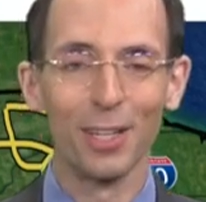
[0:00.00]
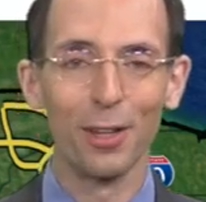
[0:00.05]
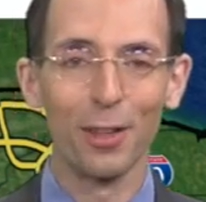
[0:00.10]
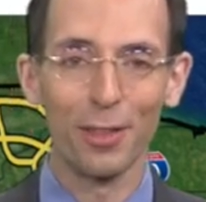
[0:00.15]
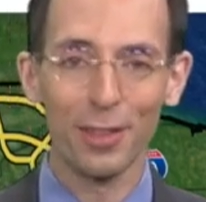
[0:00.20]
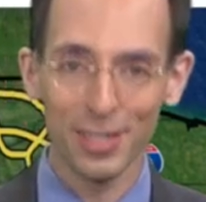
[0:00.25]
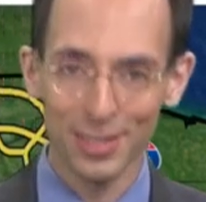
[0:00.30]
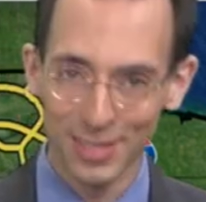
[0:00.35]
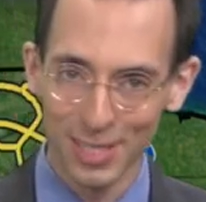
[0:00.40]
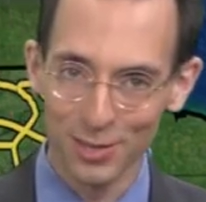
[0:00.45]

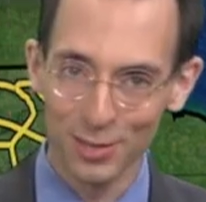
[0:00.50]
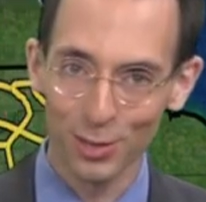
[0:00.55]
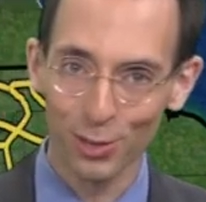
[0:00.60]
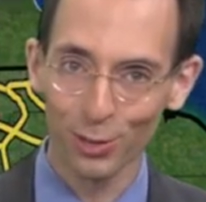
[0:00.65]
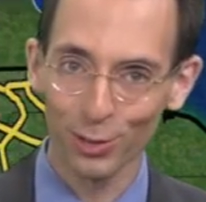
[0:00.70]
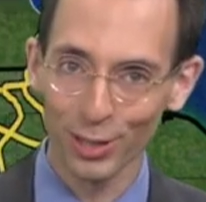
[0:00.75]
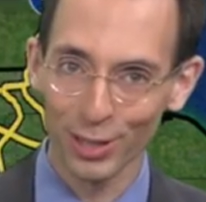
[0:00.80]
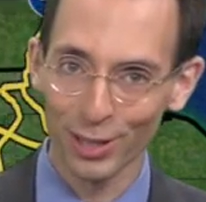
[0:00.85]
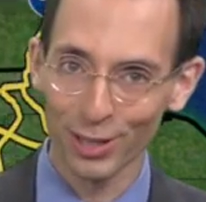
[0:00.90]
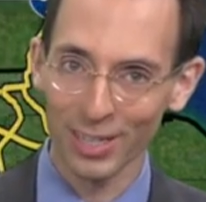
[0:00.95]
This is
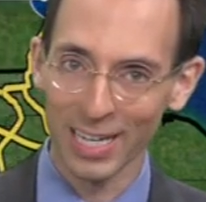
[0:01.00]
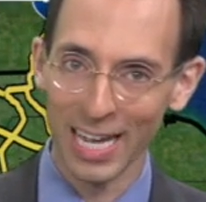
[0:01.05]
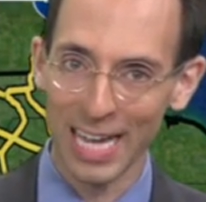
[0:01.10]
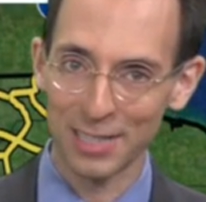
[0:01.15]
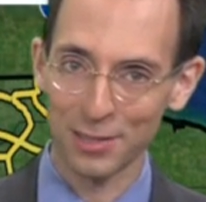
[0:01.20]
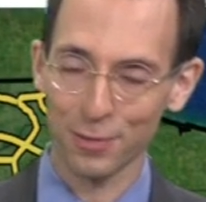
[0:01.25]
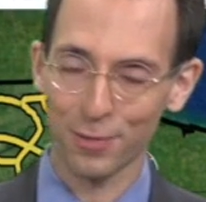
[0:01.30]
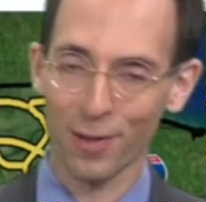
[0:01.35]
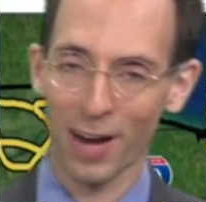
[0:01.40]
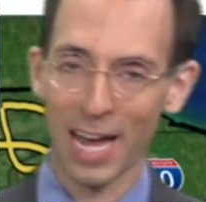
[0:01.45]
an early look
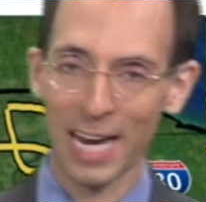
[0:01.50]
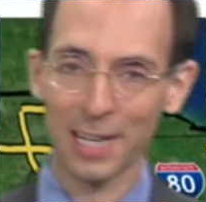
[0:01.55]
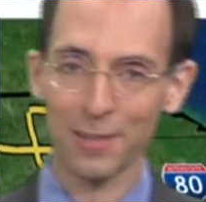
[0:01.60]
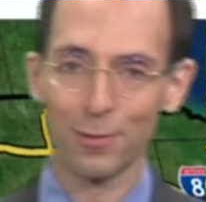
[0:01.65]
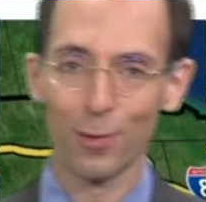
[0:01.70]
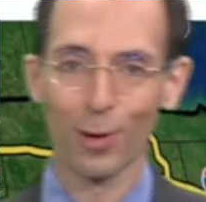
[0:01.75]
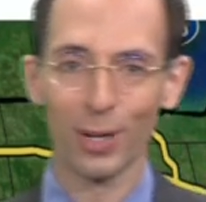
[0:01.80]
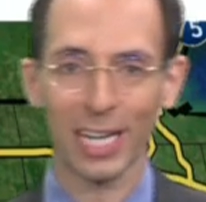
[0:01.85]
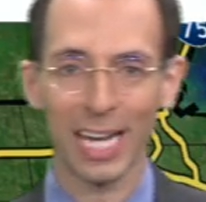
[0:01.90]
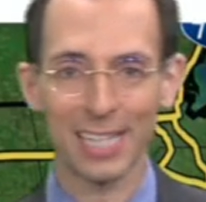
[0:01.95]
at your Friday
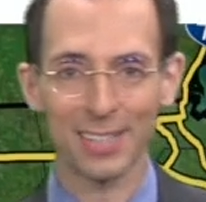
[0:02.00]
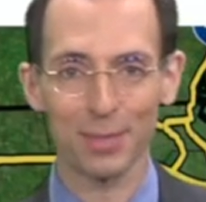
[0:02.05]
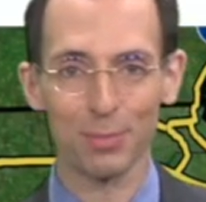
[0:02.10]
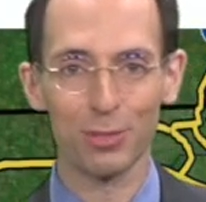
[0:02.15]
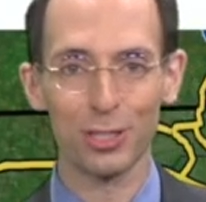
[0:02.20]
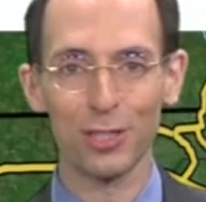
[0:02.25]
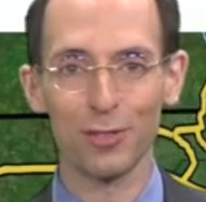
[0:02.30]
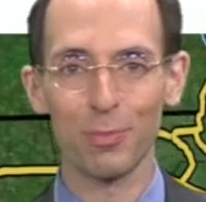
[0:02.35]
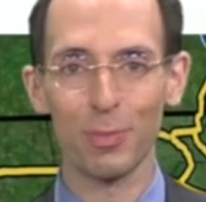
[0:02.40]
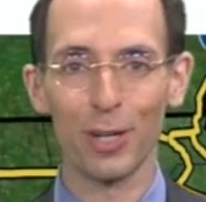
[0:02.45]
forecast.
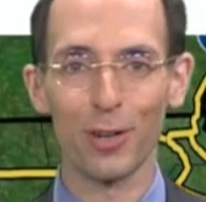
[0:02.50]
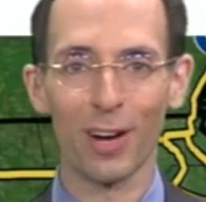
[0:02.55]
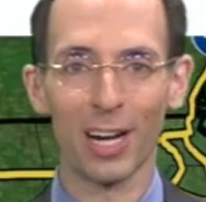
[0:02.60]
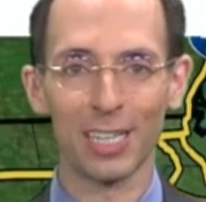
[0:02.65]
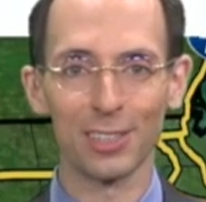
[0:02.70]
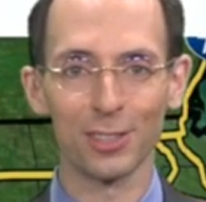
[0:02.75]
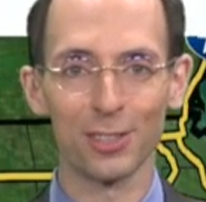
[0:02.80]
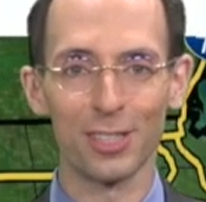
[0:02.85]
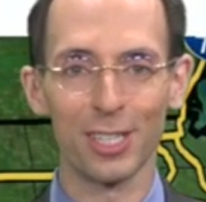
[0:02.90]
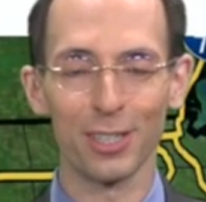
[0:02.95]
I'm Chief
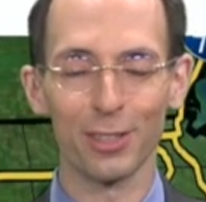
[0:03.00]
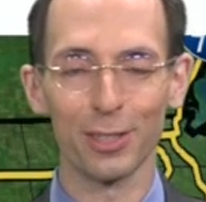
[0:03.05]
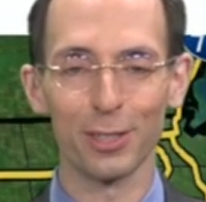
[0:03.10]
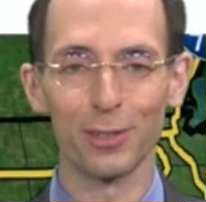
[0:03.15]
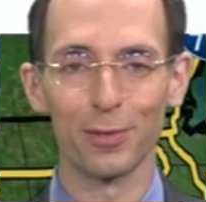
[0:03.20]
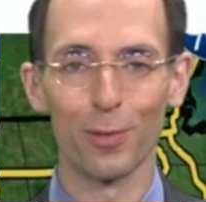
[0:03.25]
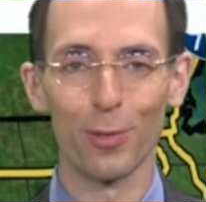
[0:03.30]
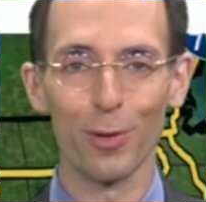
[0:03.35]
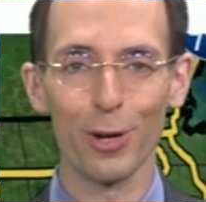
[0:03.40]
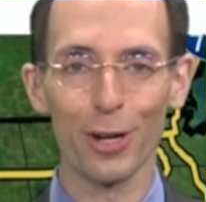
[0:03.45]
Meteorologist
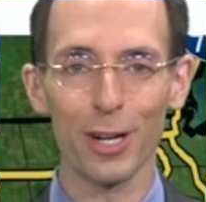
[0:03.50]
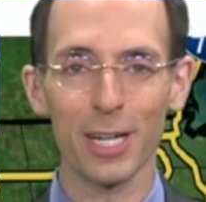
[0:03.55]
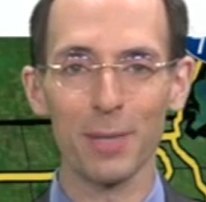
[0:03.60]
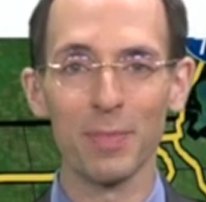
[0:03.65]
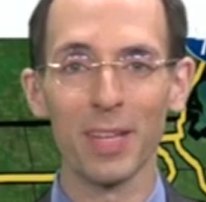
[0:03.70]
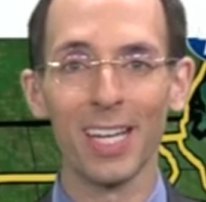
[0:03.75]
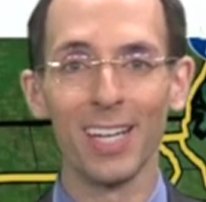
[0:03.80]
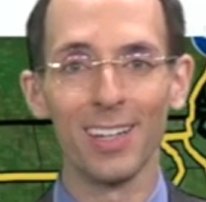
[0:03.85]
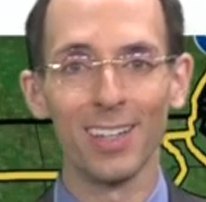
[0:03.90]
Nicholas Ferreri.